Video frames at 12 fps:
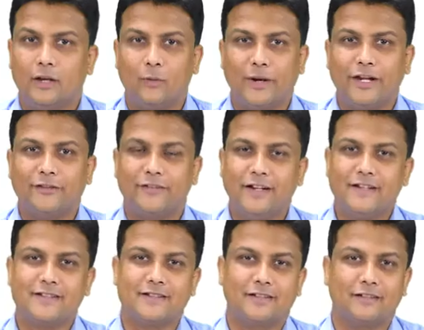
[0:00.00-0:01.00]
Hello my dear
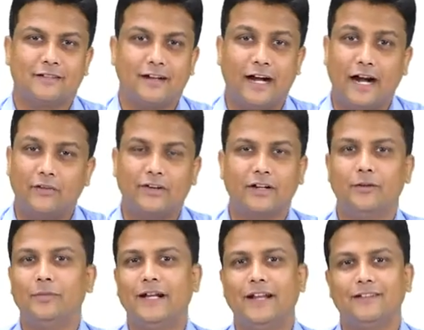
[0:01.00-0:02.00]
friends, after
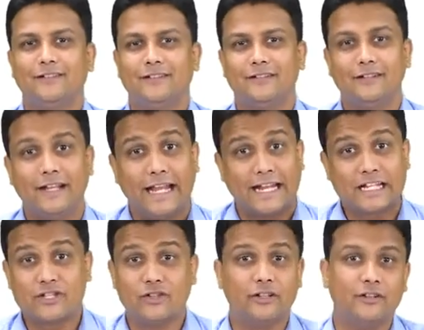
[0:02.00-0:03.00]
completing the
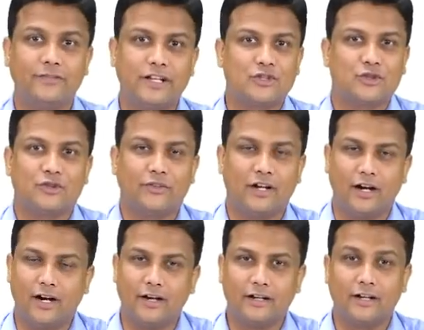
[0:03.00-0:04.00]
external features of the
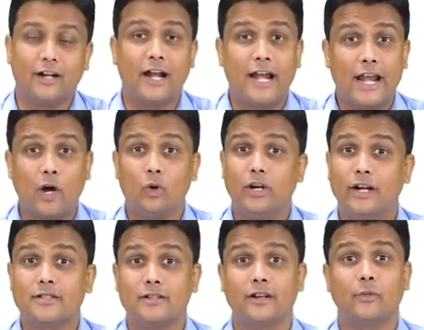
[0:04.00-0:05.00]
heart, now let
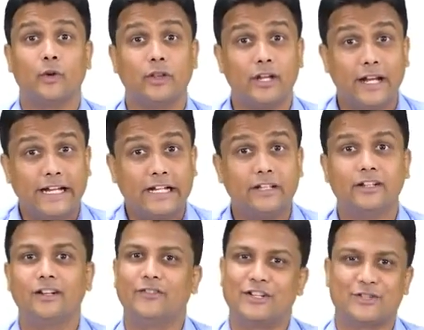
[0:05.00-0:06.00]
us learn about the
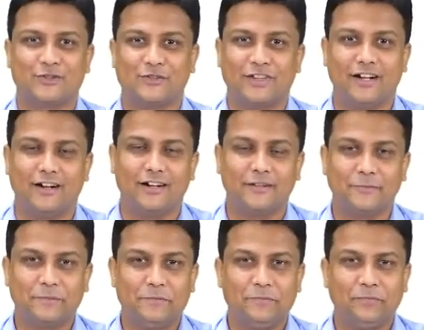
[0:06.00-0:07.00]
internal features of the heart.
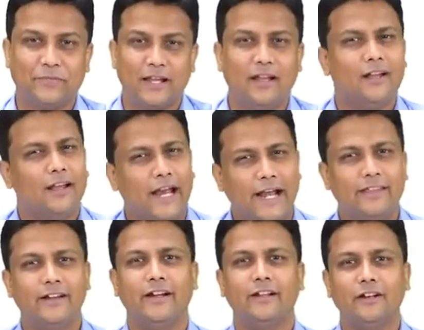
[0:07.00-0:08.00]
And in
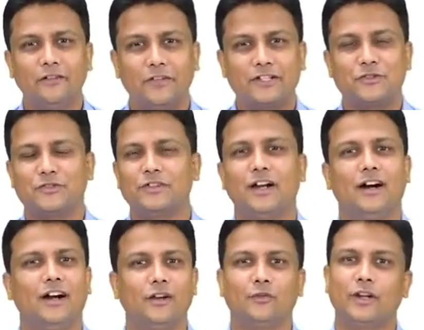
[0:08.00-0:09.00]
the internal features of the
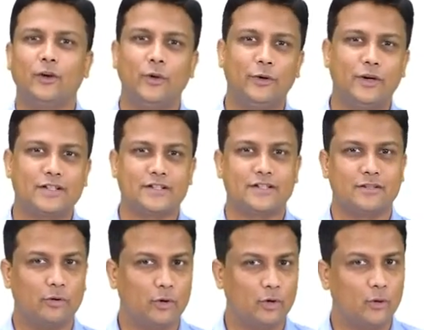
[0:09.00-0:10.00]
heart, we are going to discuss
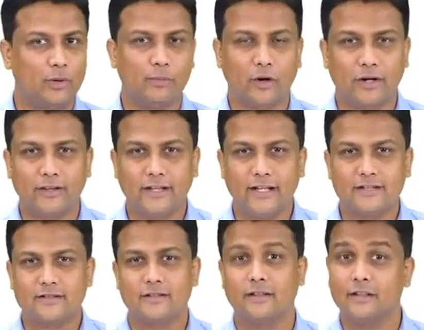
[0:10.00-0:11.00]
about two important
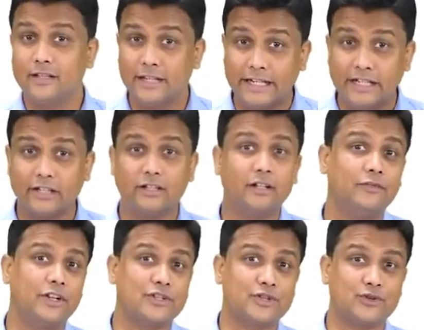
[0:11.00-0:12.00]
things, the internal
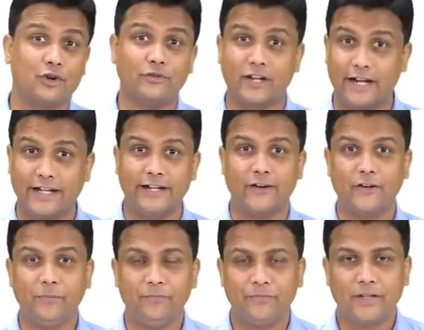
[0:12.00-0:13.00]
features of the right atrium